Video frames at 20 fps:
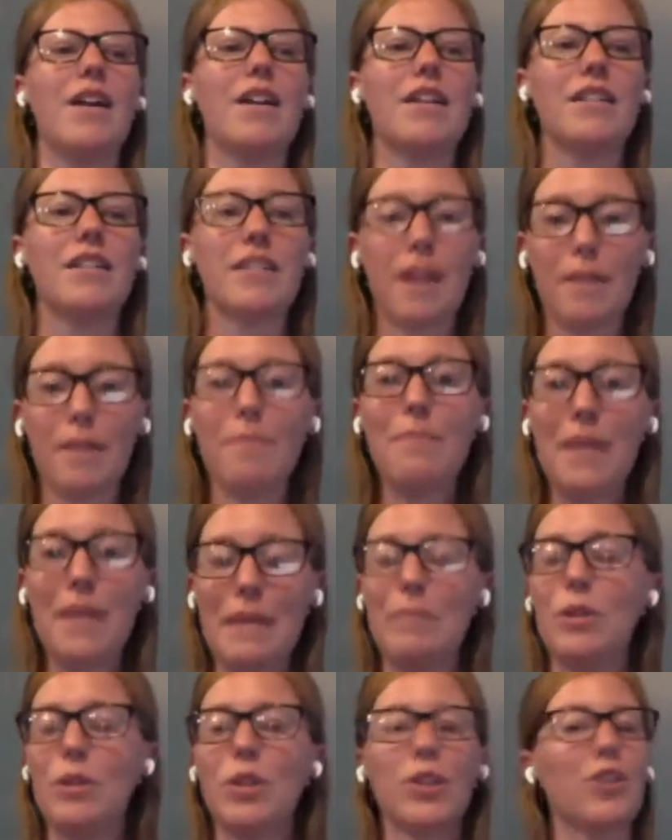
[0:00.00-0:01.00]
Some
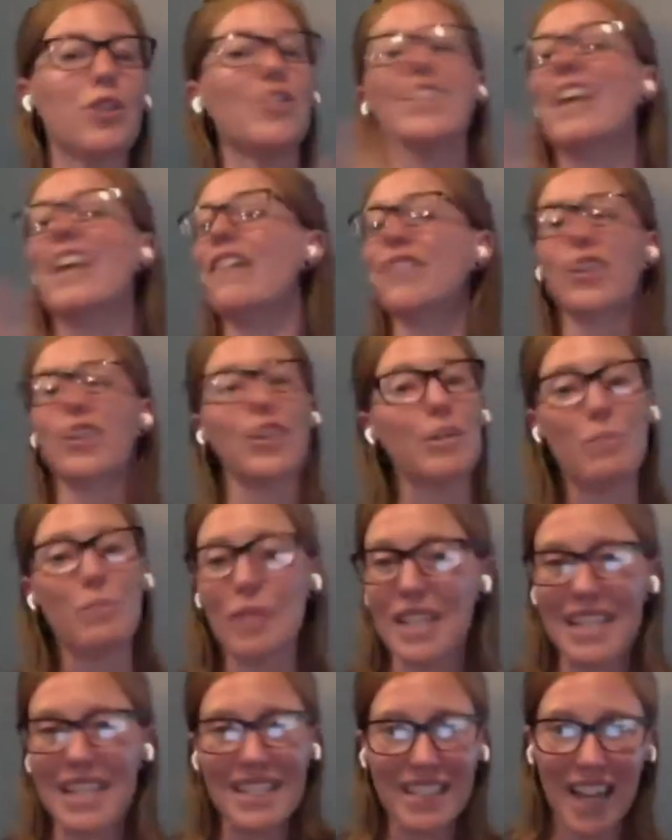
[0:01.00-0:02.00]
people you're never going to
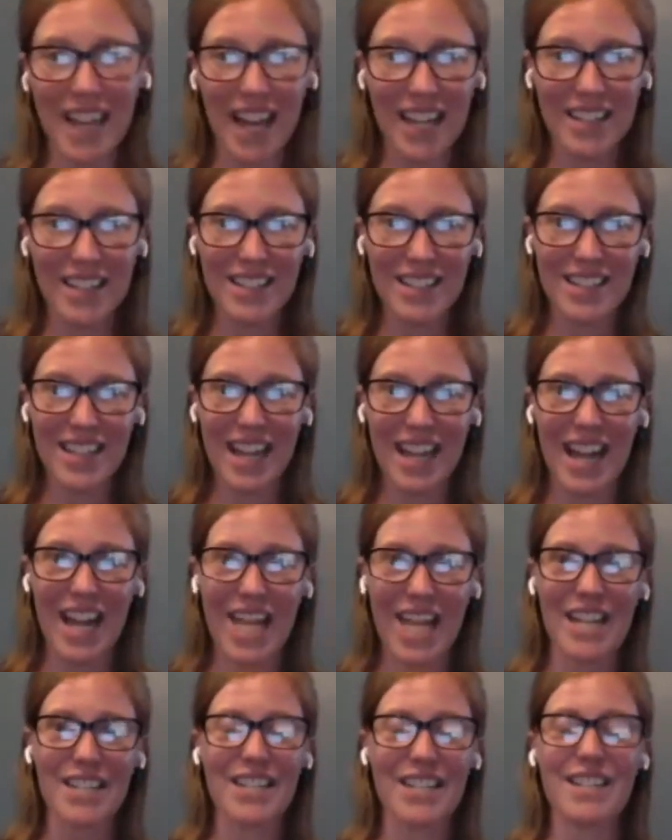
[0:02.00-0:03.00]
please, guys.
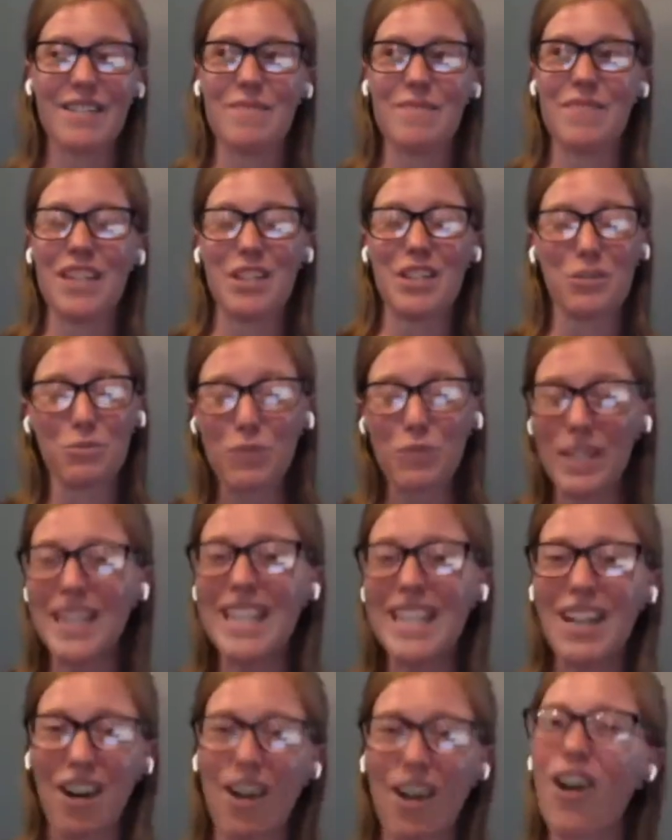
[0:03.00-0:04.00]
And it's
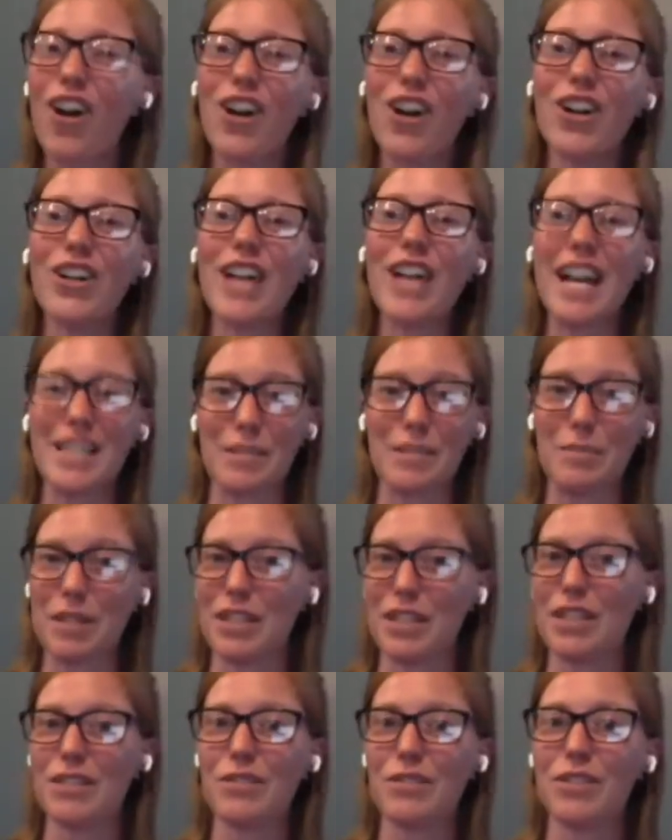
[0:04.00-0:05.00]
really hard as a
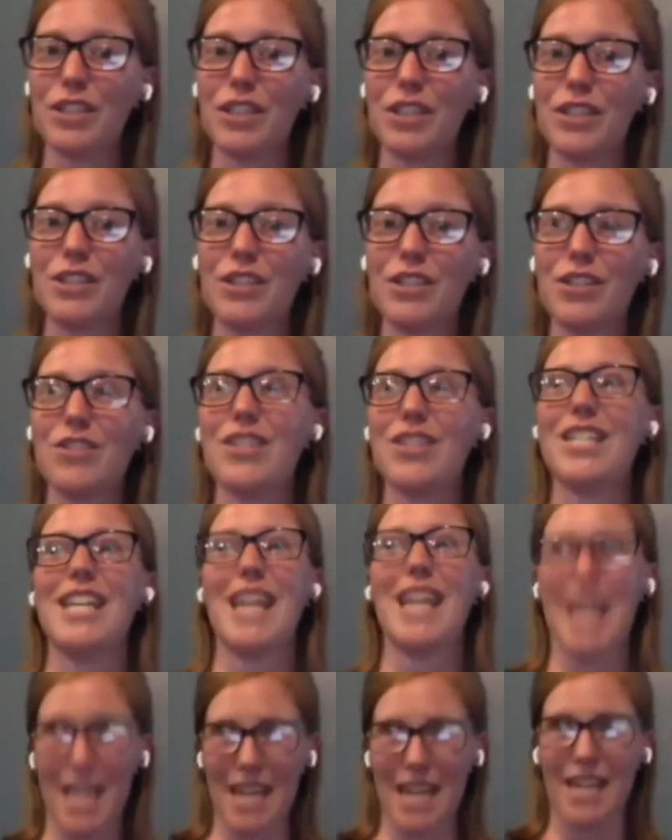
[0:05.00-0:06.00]
business owner to
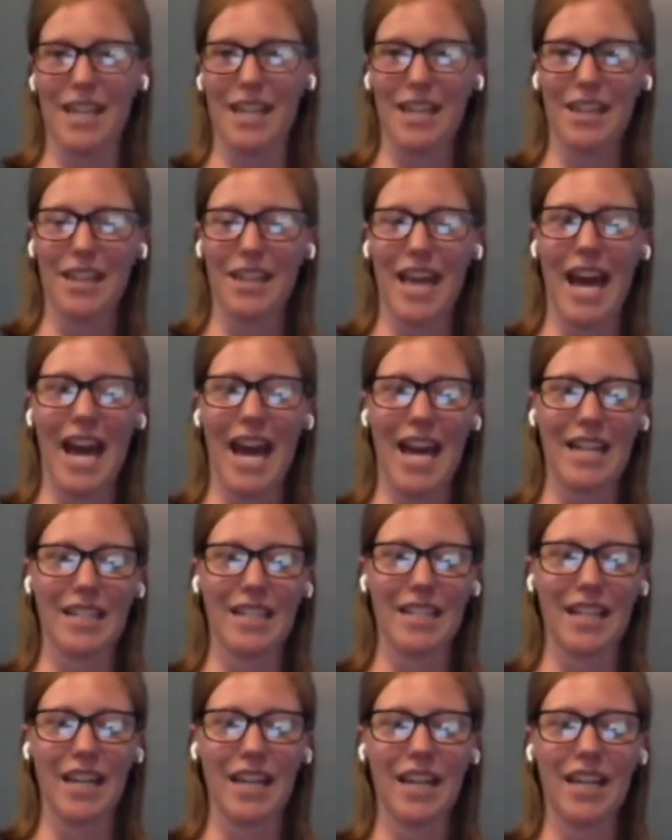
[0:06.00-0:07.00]
take that,
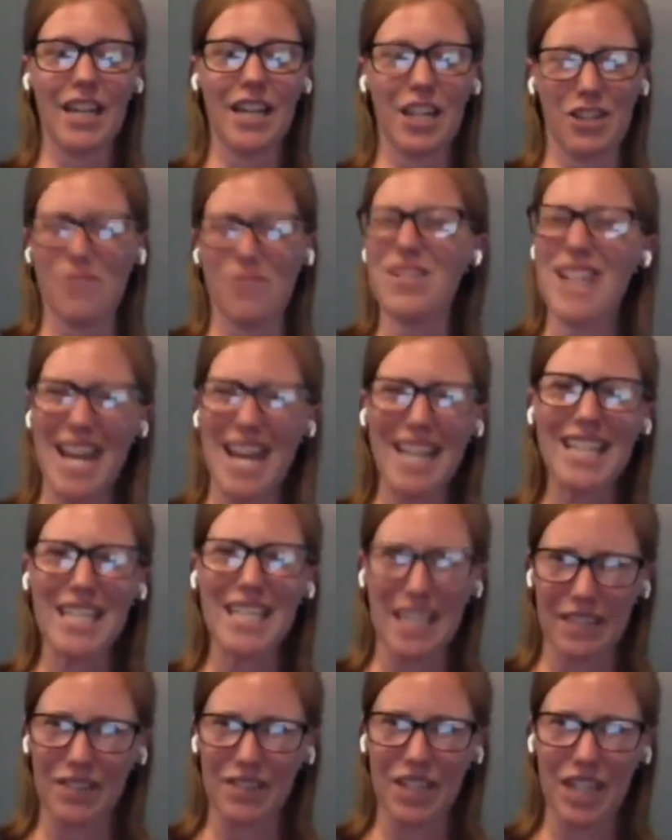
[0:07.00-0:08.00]

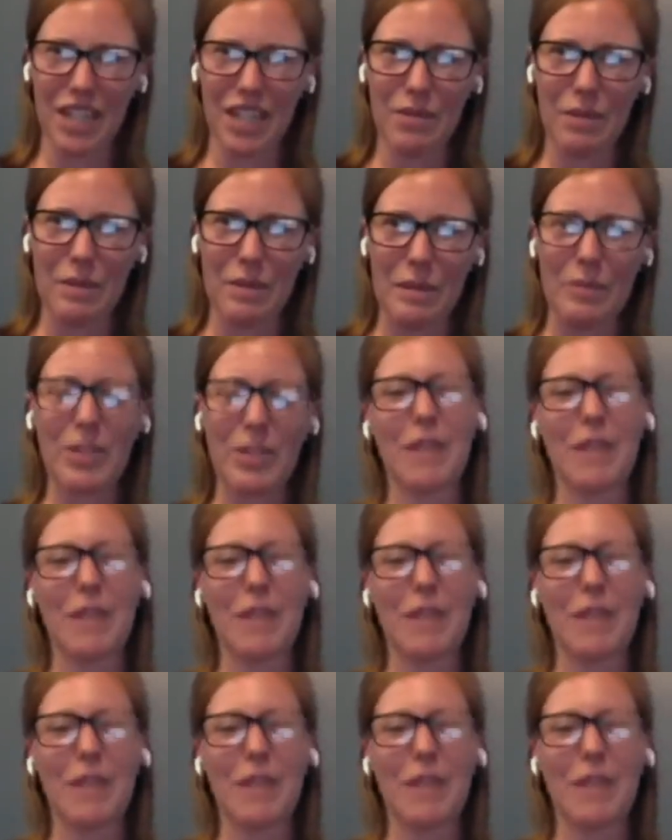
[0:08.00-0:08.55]
negativity when people come